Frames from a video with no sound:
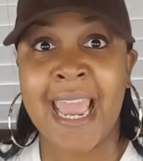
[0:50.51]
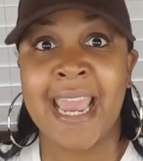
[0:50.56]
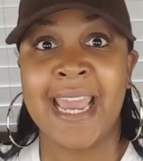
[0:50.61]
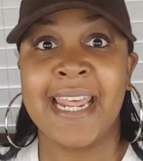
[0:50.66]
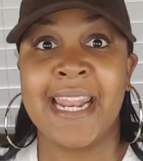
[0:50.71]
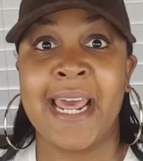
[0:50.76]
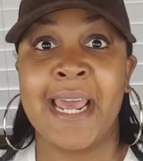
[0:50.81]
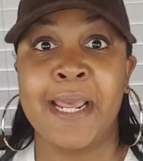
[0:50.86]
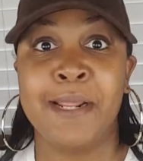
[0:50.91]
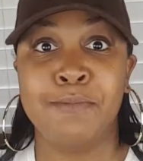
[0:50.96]

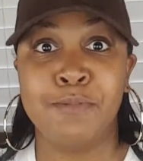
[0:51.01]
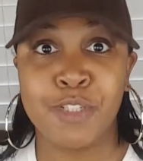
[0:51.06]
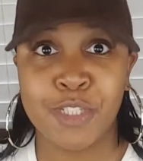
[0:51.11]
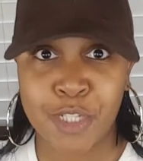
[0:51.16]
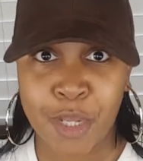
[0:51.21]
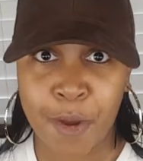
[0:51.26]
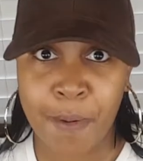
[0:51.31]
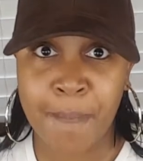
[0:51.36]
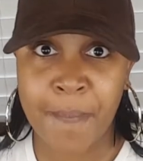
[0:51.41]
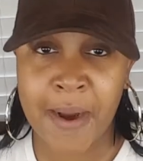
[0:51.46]
and I am
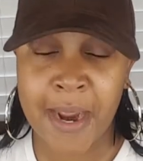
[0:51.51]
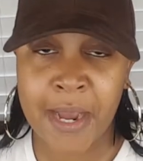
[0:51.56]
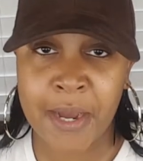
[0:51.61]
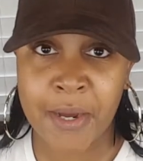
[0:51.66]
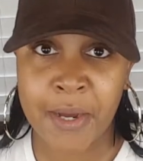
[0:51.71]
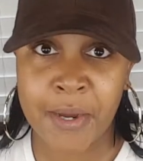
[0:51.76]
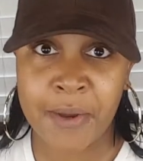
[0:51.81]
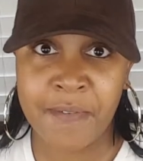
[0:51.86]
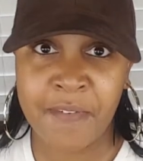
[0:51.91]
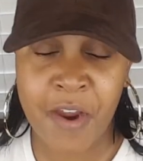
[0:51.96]
so
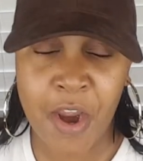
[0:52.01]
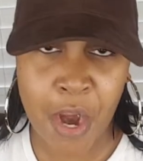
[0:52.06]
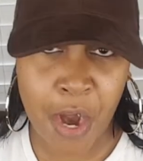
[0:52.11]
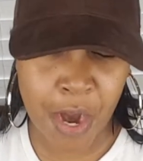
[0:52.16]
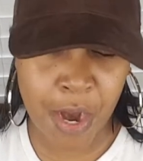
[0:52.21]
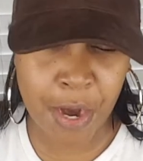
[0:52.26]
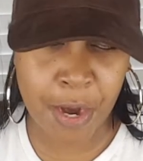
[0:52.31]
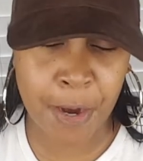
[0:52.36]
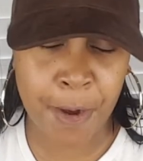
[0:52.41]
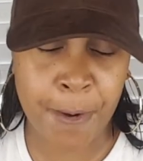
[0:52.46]
proud of
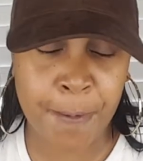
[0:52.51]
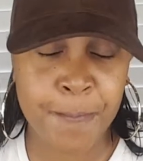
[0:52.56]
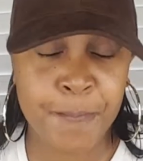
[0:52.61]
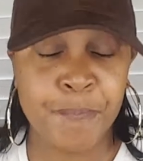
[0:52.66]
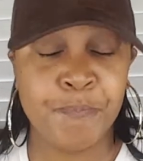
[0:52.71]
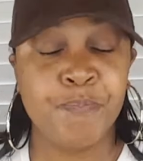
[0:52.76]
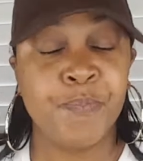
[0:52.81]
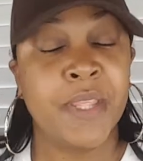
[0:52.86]
her.